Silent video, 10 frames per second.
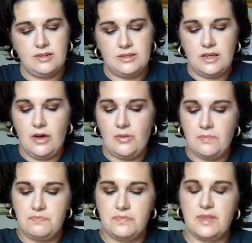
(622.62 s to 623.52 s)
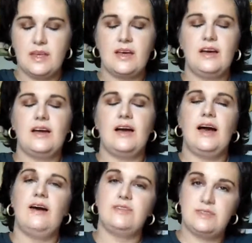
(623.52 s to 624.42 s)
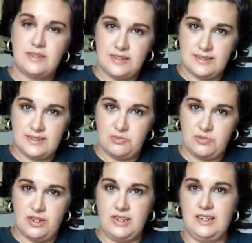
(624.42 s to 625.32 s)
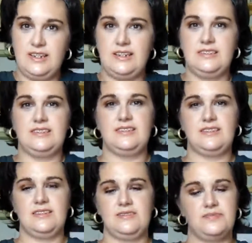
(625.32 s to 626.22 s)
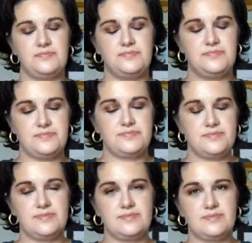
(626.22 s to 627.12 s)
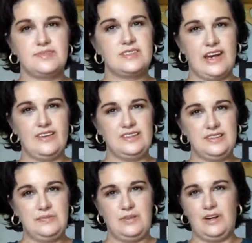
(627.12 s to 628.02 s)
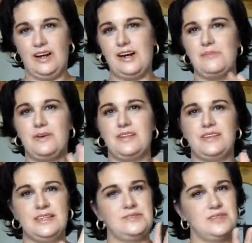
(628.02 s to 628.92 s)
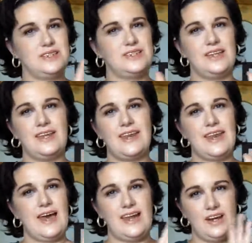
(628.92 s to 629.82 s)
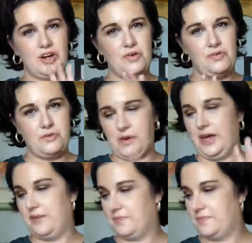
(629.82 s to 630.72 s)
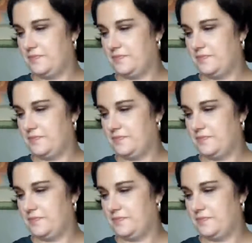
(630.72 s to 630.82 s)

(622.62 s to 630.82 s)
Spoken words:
So, I was very disappointed in this. Sorry, Sephora, but this was not a go for me.